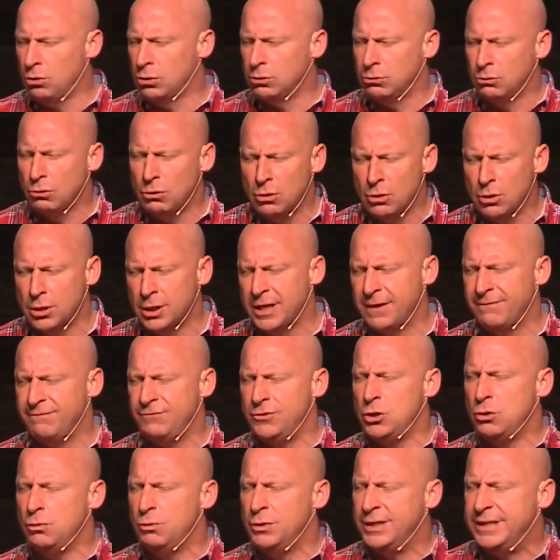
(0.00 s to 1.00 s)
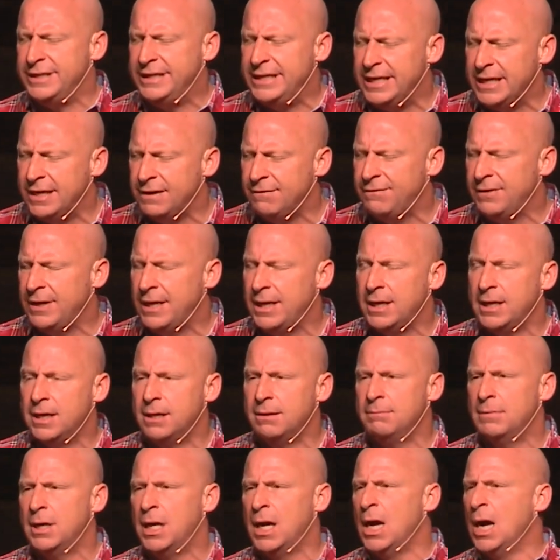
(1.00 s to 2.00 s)
Lord, if you would give
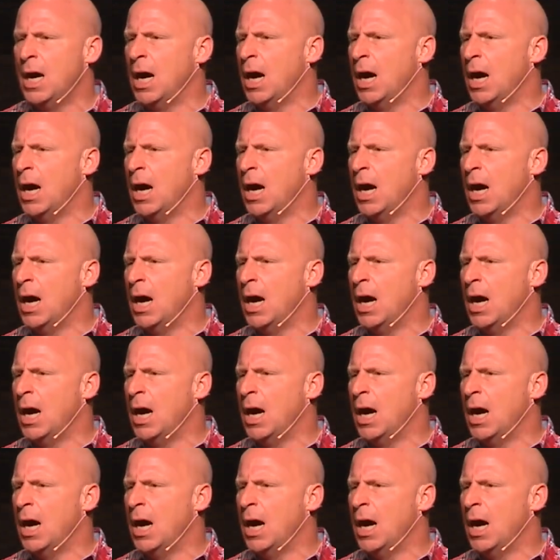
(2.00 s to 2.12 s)
him